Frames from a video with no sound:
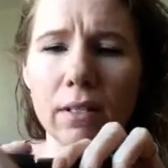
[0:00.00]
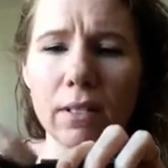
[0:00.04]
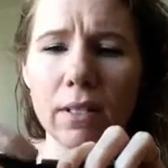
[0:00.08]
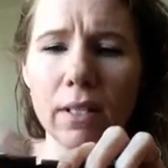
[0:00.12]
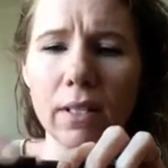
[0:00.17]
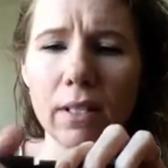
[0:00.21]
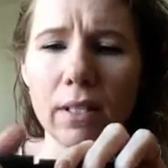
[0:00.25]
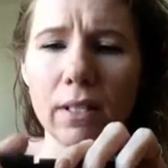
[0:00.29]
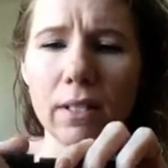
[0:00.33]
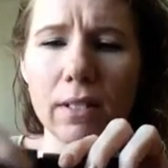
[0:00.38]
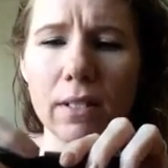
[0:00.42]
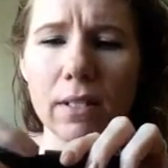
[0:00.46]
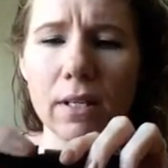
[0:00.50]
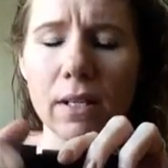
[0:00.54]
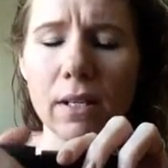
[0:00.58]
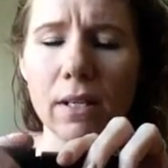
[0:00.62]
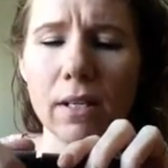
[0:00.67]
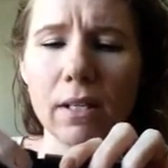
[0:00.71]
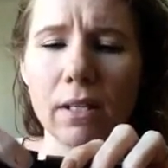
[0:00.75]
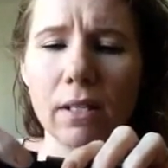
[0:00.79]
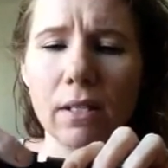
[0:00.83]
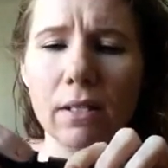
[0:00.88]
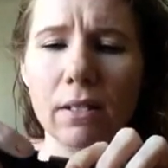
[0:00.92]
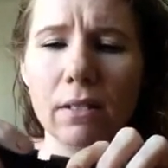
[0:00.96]
It,
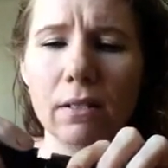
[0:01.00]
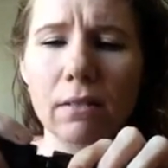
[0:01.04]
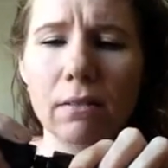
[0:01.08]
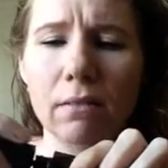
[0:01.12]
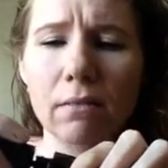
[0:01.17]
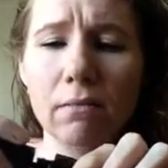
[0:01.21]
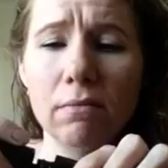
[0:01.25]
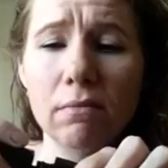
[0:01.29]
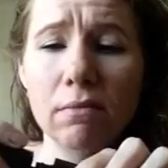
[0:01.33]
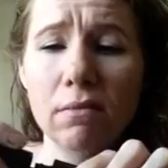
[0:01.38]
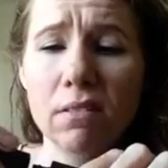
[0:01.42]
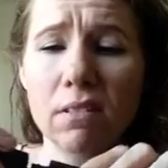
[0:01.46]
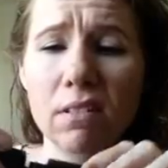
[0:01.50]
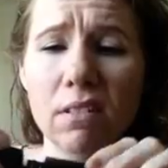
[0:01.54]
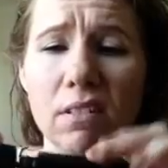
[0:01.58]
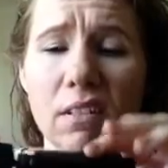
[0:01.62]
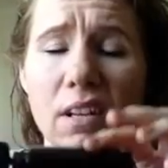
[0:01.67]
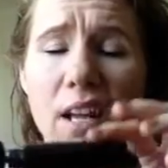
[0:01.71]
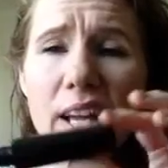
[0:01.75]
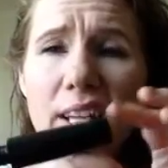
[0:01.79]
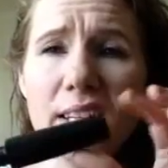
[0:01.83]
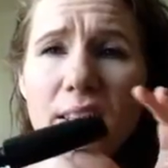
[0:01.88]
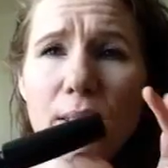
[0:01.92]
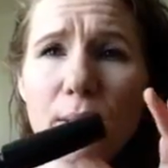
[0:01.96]
uh, it's a
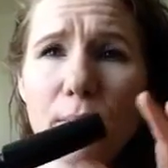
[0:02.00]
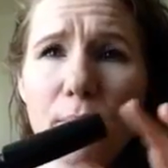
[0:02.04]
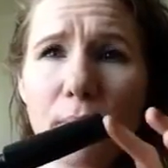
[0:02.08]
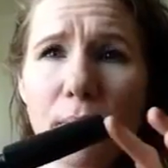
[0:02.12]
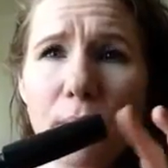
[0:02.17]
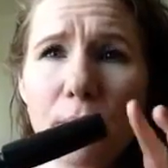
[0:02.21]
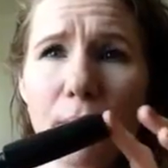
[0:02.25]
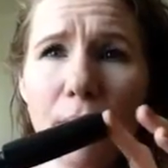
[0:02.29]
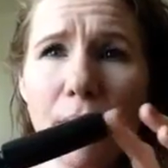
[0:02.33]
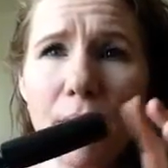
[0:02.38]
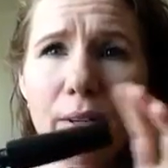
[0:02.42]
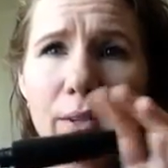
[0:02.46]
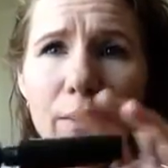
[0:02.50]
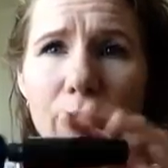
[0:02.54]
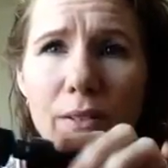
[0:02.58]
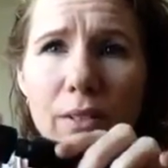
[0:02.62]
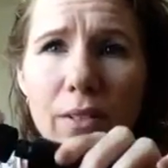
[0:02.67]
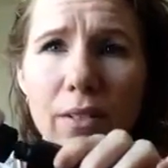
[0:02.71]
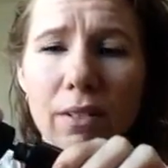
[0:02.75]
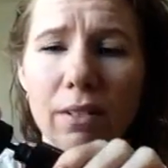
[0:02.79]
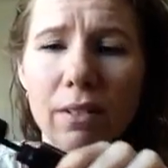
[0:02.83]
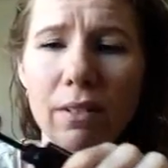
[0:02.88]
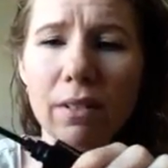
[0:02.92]
nice big bottle.